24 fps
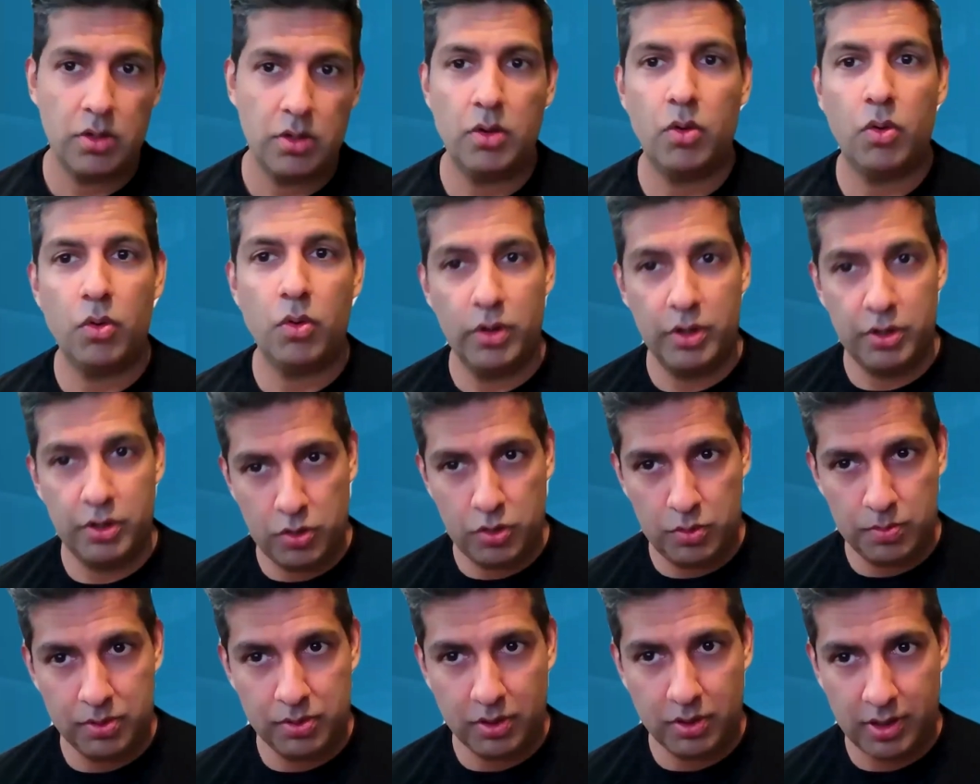or a
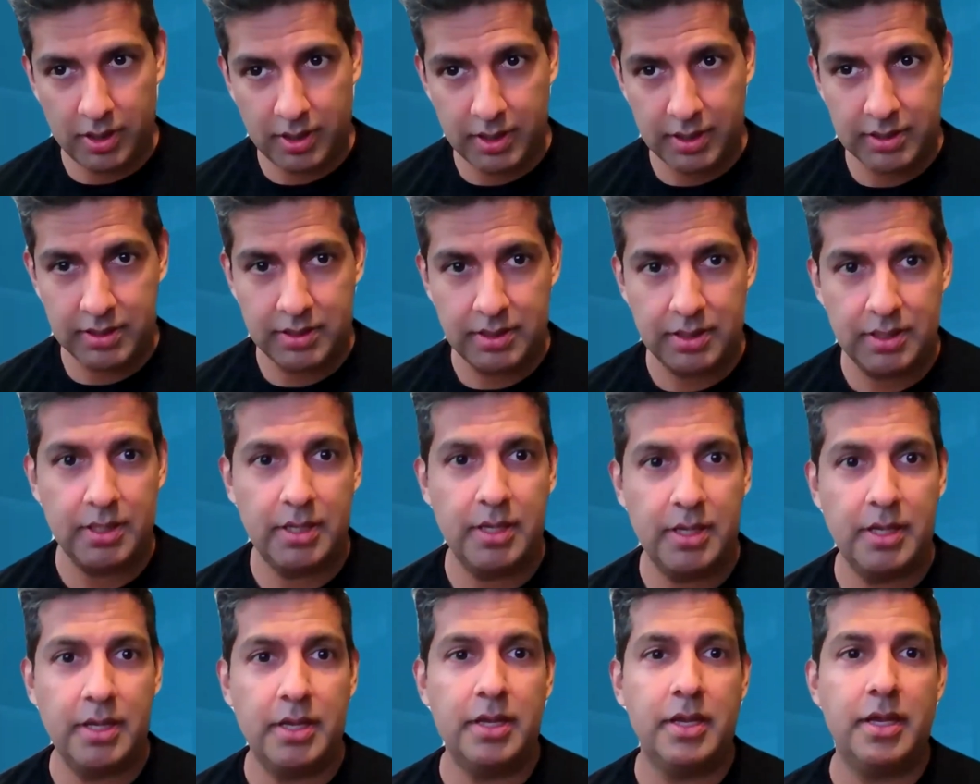new product.
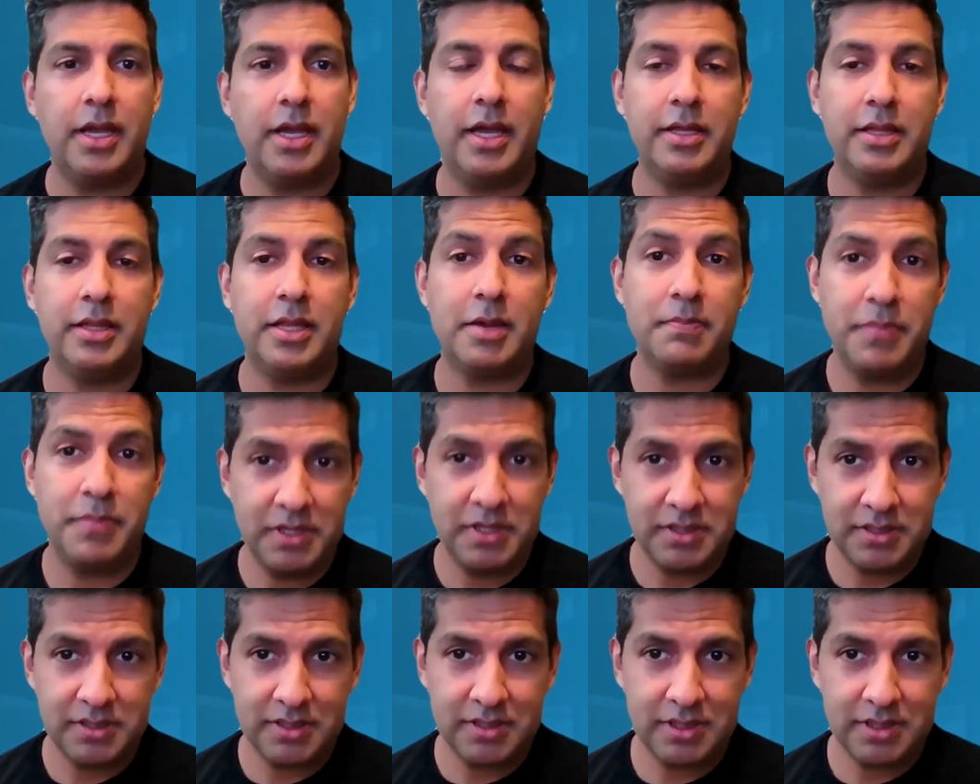And that
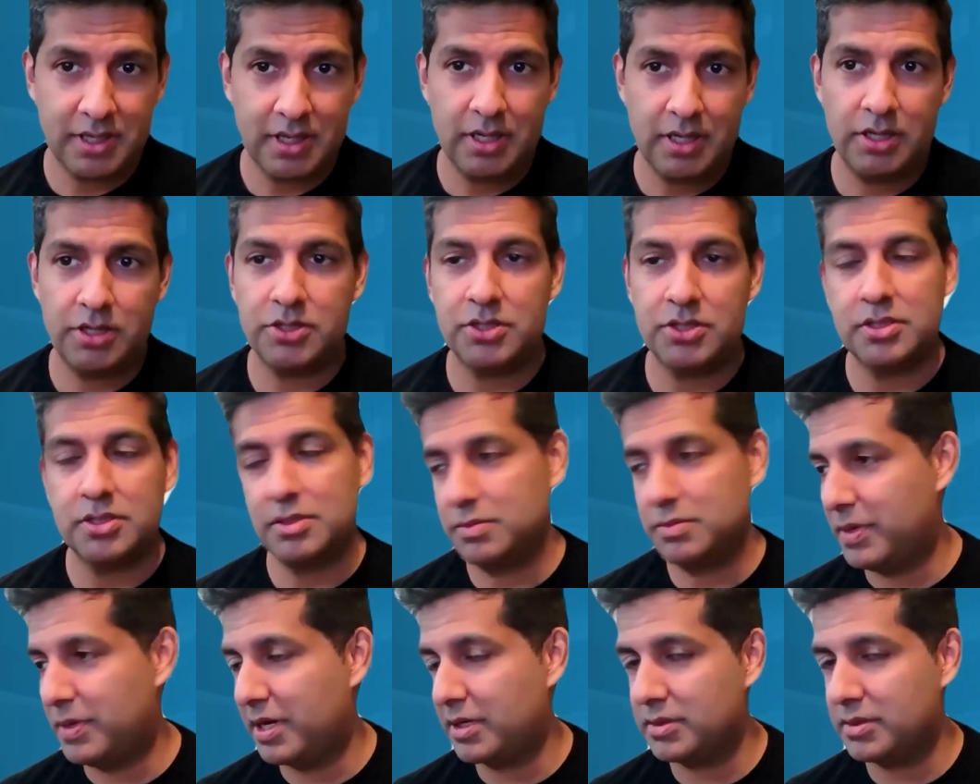business case,
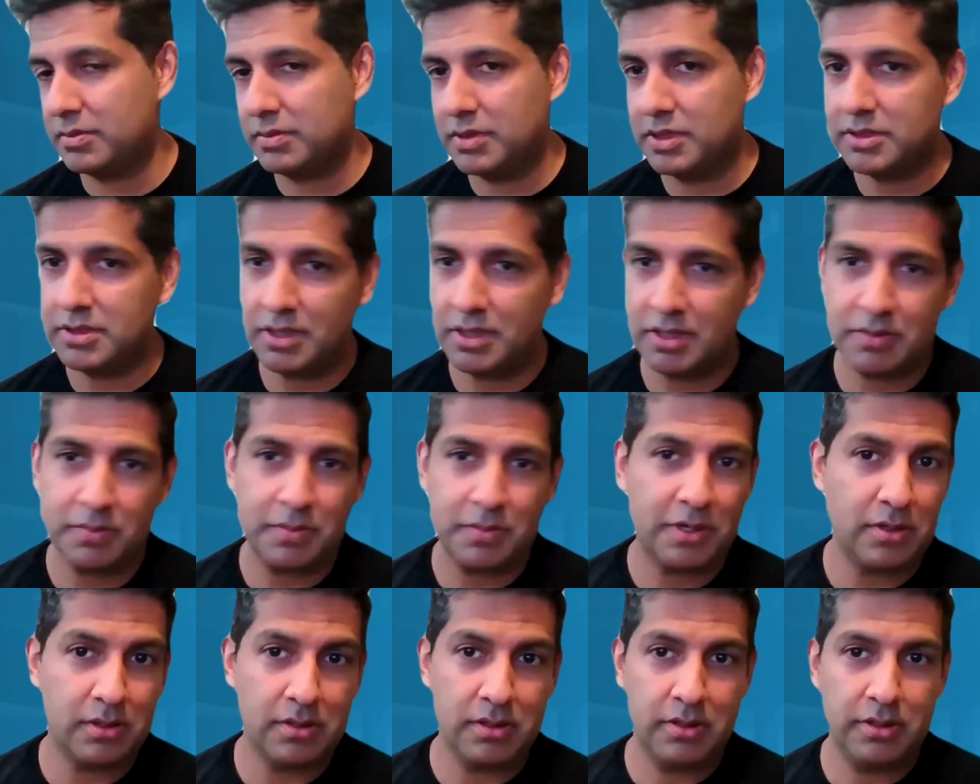back to what I talked
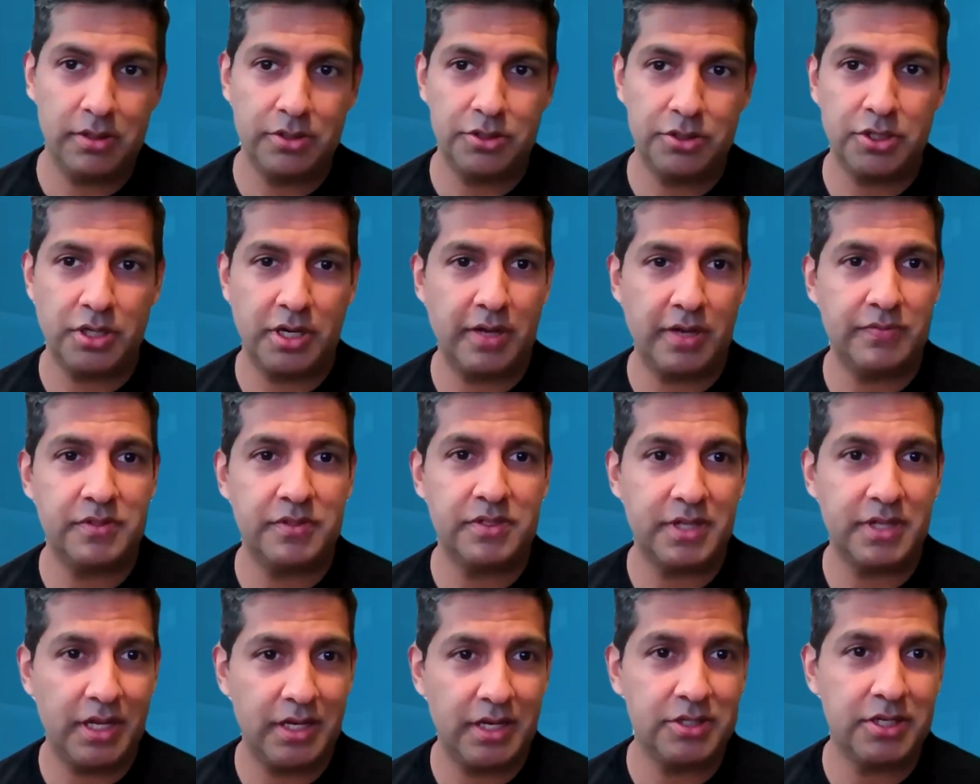about earlier, should have
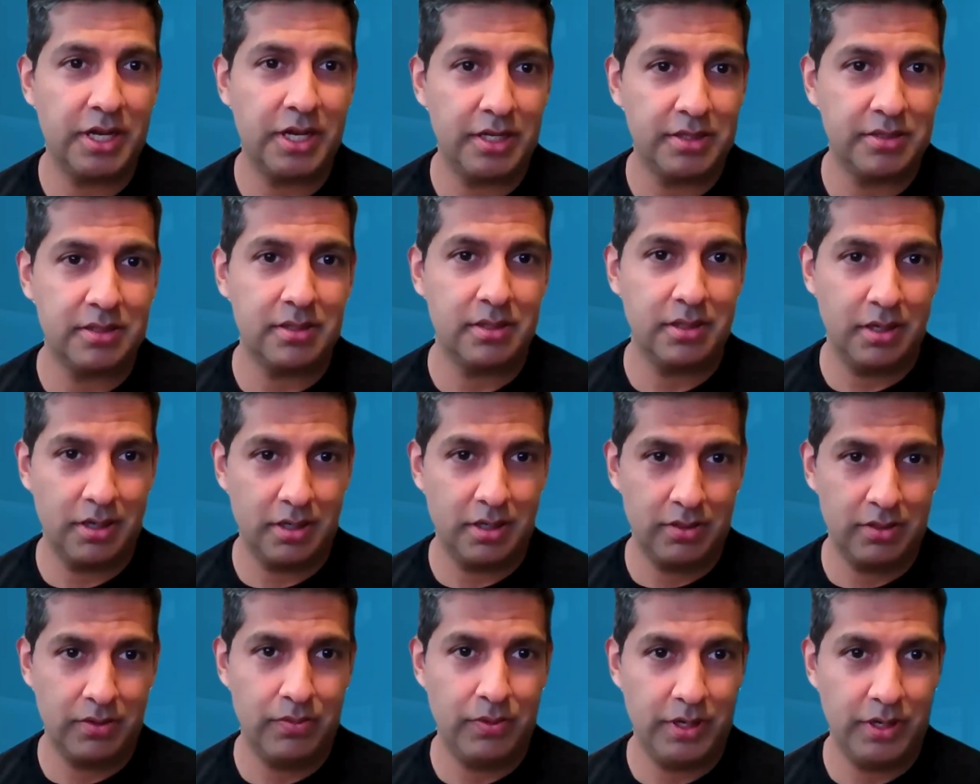stage gates
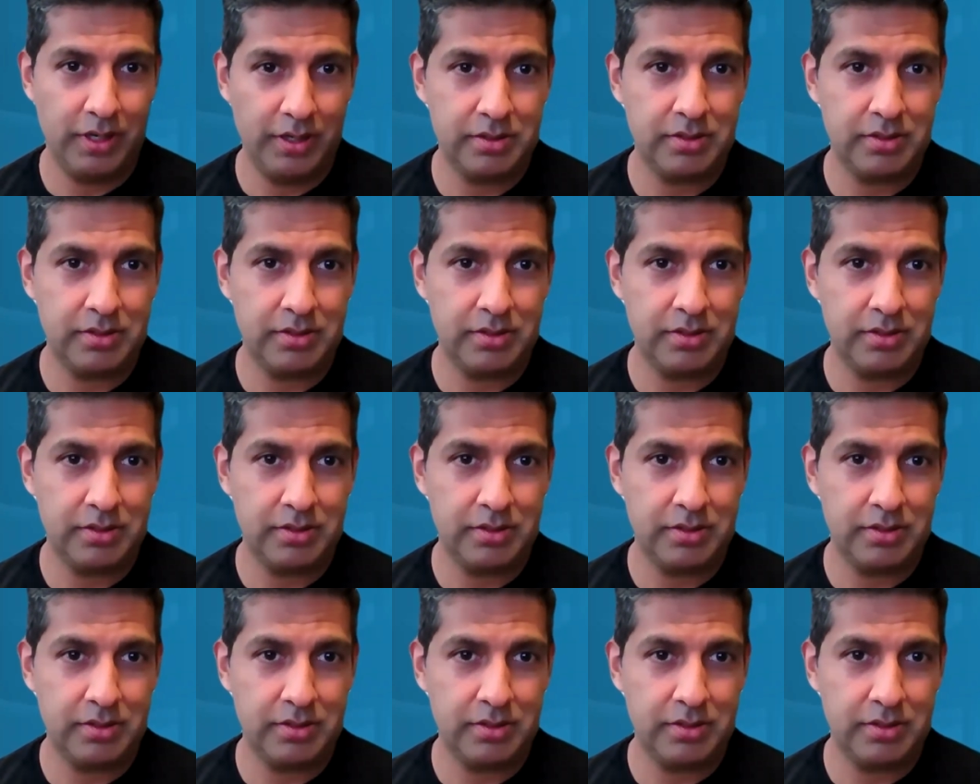along the way.